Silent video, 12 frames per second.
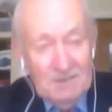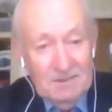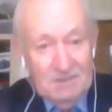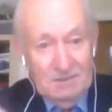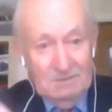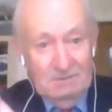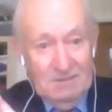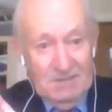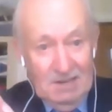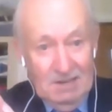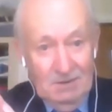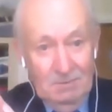to
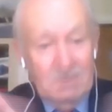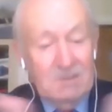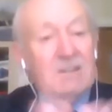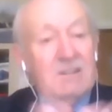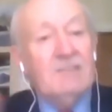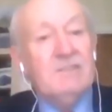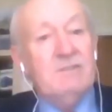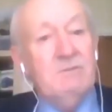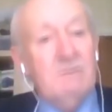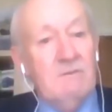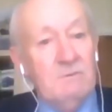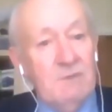tell you, but not to
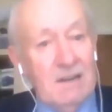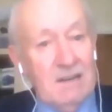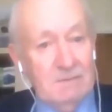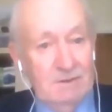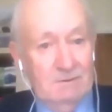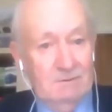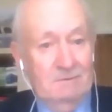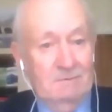overwhelm you.